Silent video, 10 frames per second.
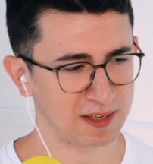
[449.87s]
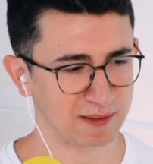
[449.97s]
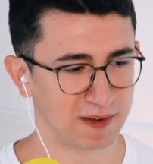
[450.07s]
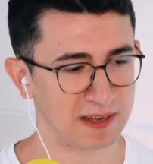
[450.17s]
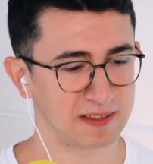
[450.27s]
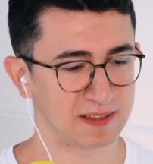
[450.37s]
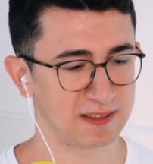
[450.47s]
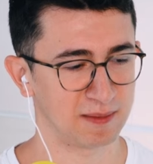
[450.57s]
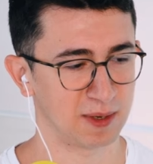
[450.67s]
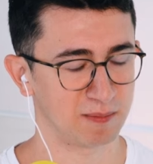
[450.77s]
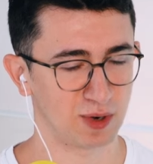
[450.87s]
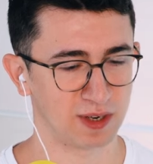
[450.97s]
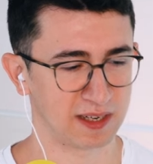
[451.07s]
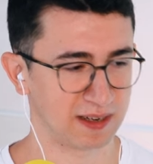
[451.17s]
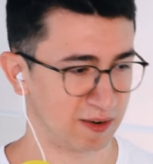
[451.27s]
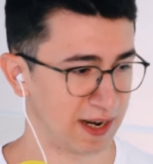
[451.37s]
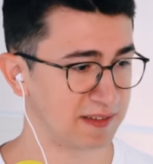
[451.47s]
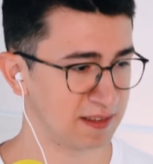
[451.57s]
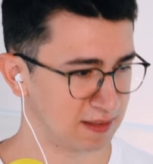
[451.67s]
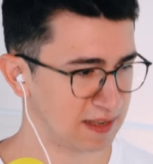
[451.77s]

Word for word: interfaces, about broadening the horizon.